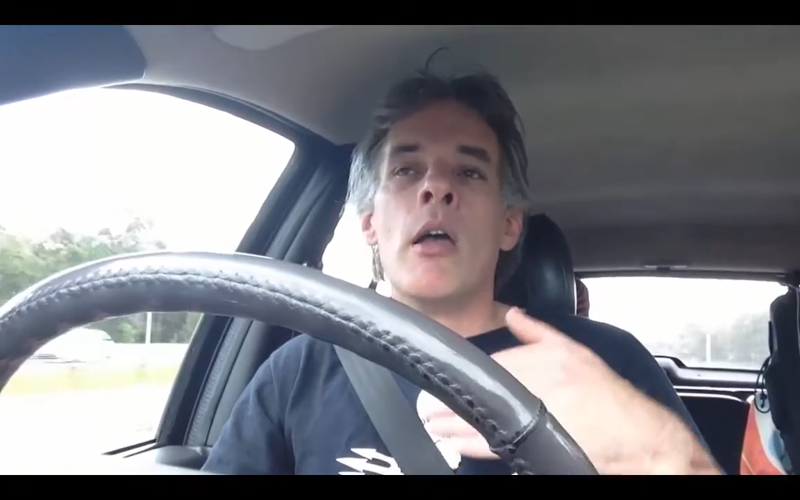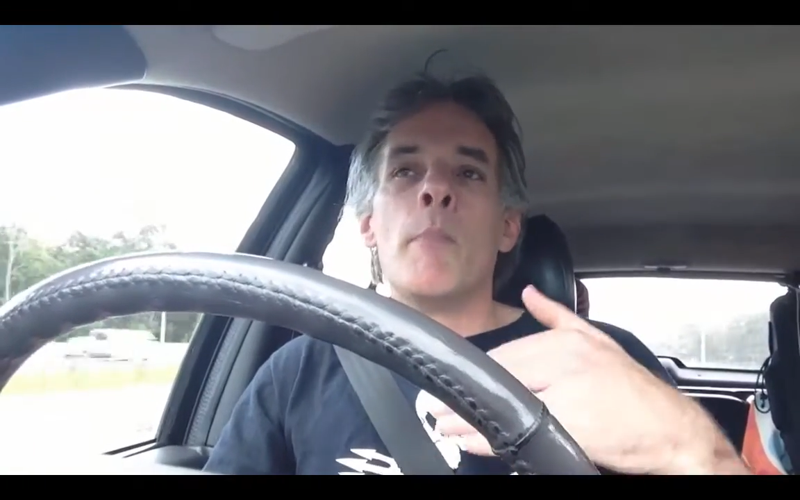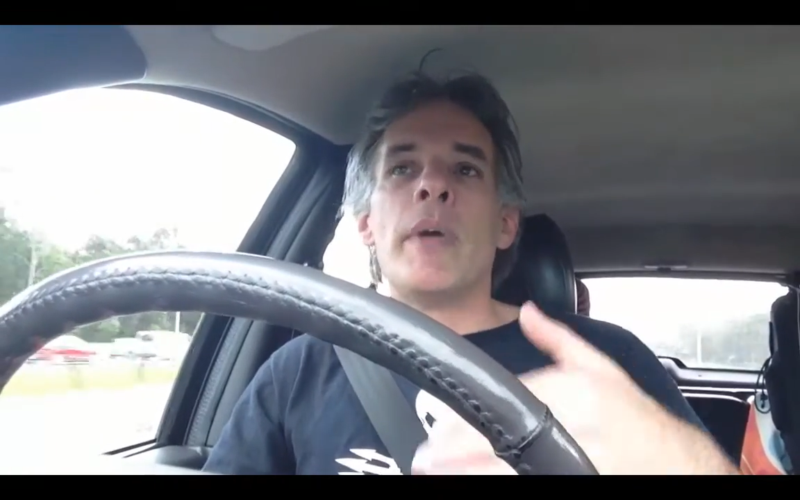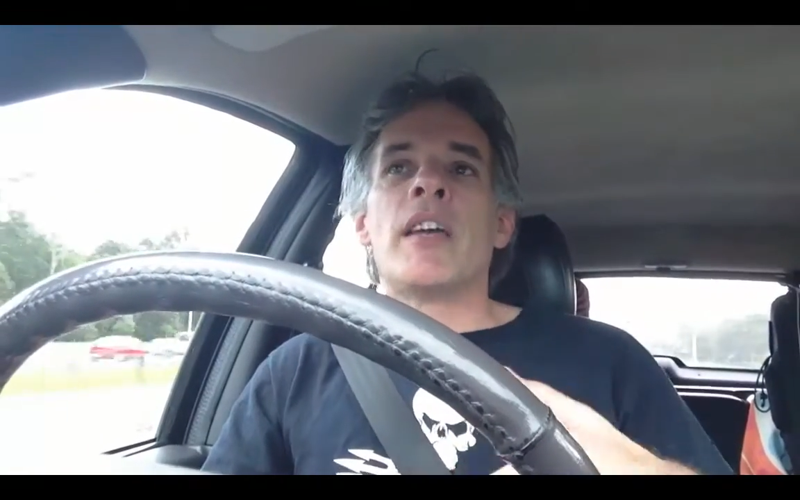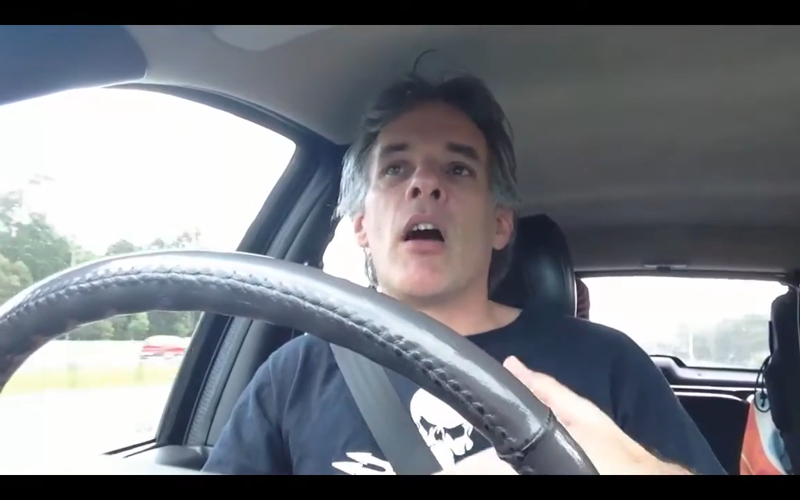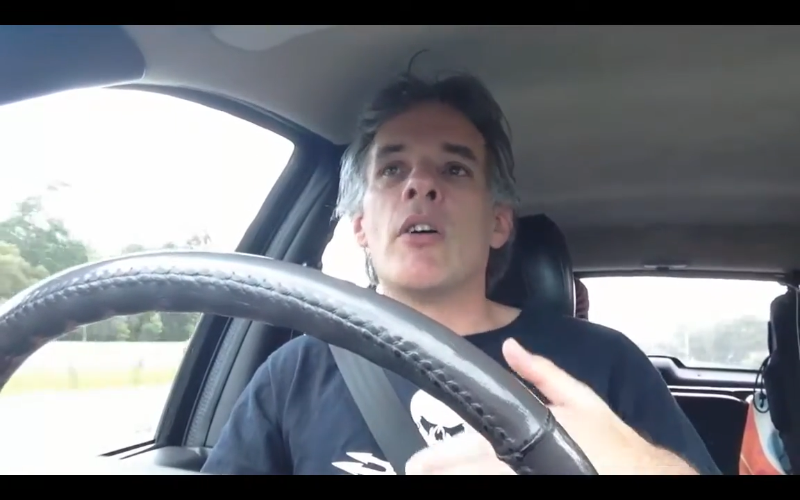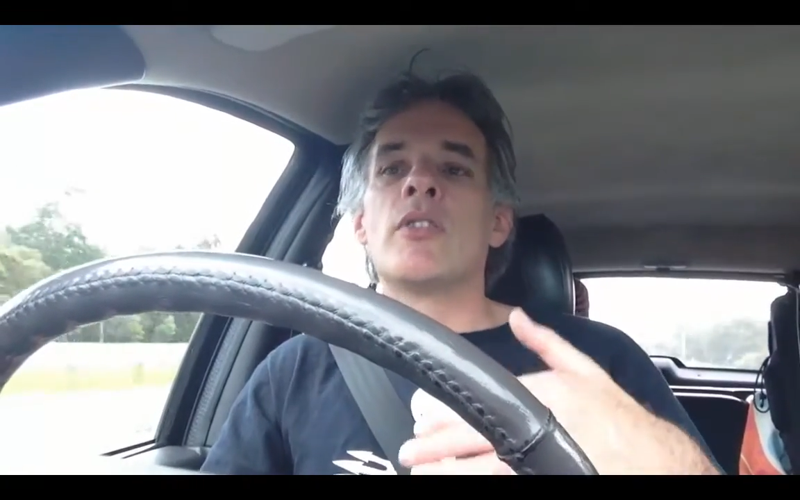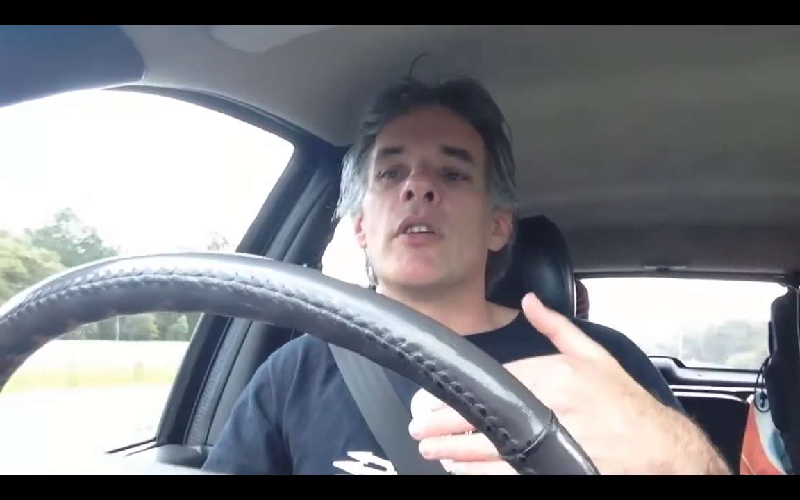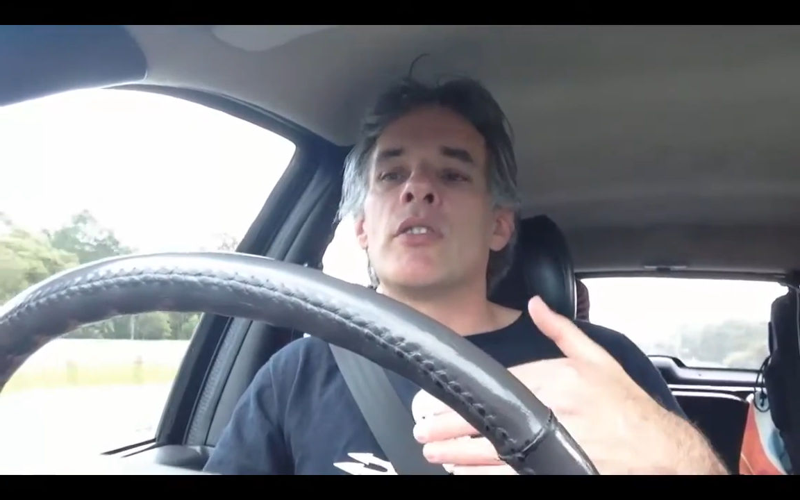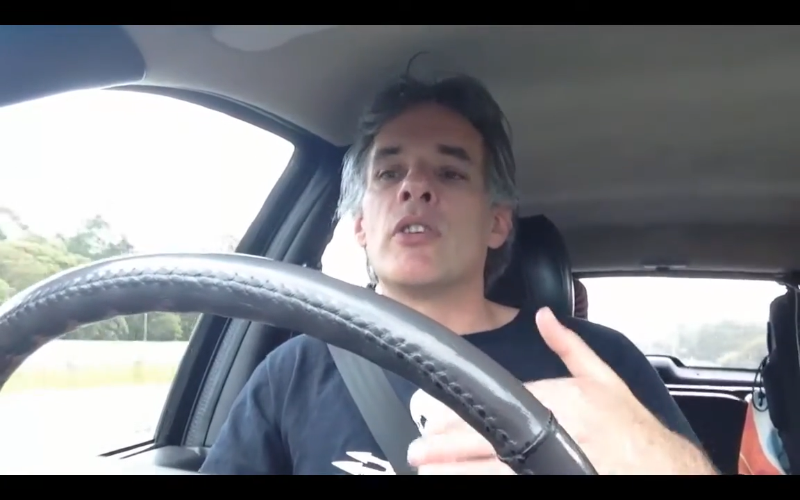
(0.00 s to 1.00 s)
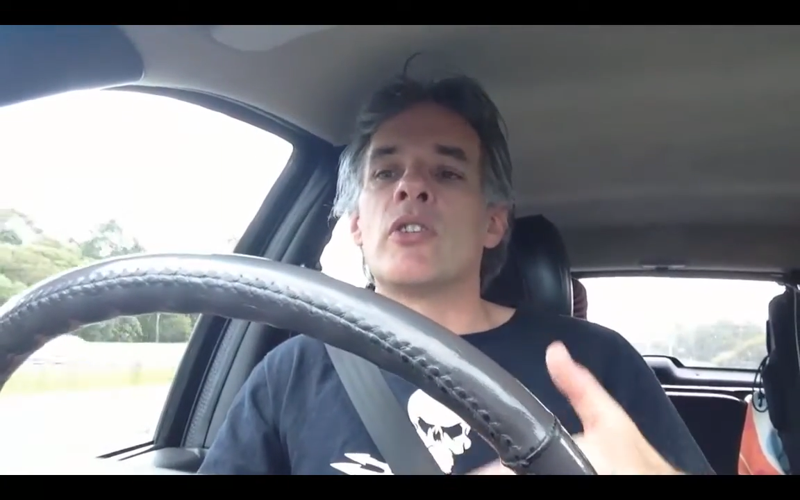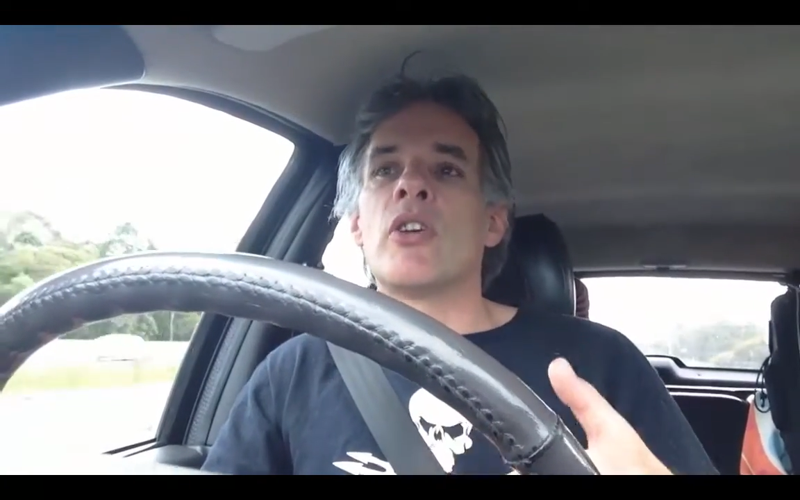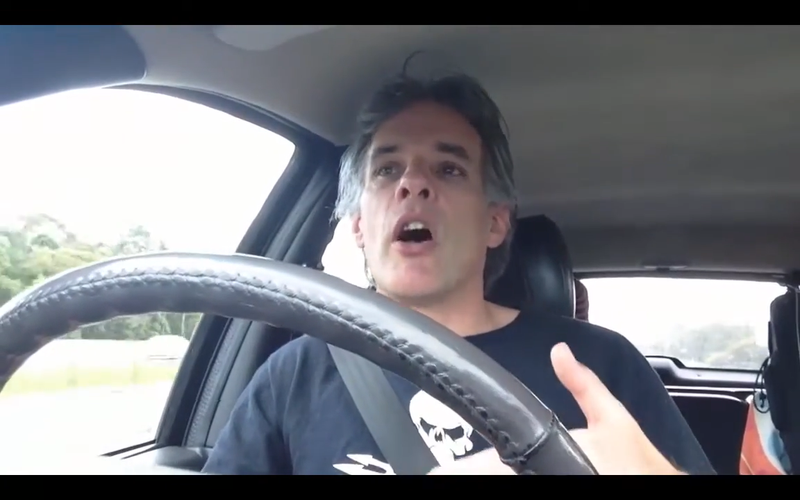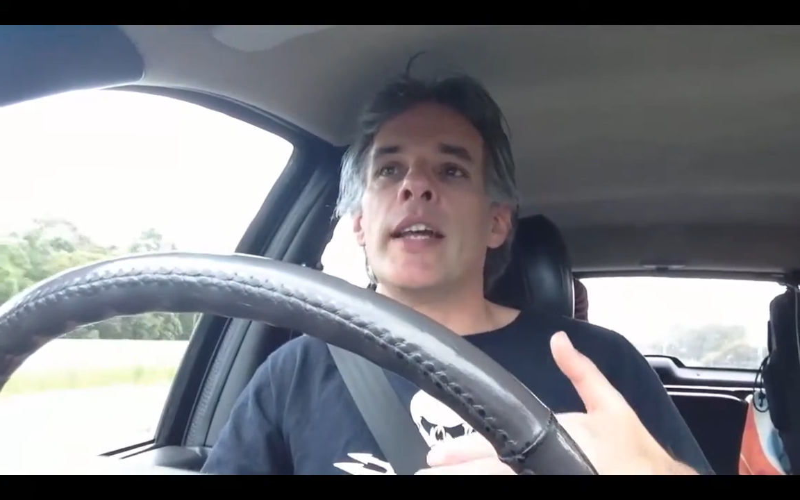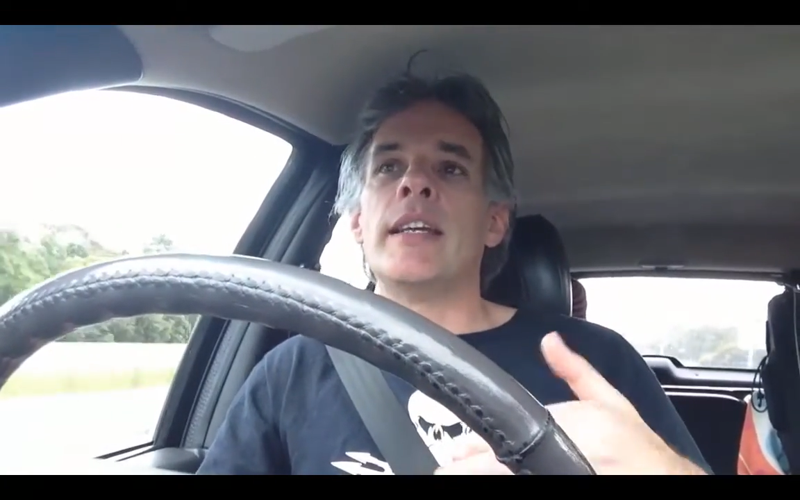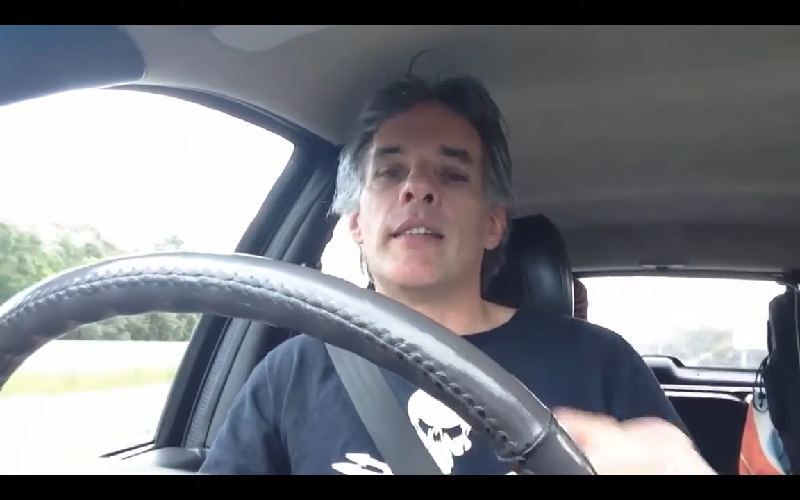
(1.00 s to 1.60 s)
because society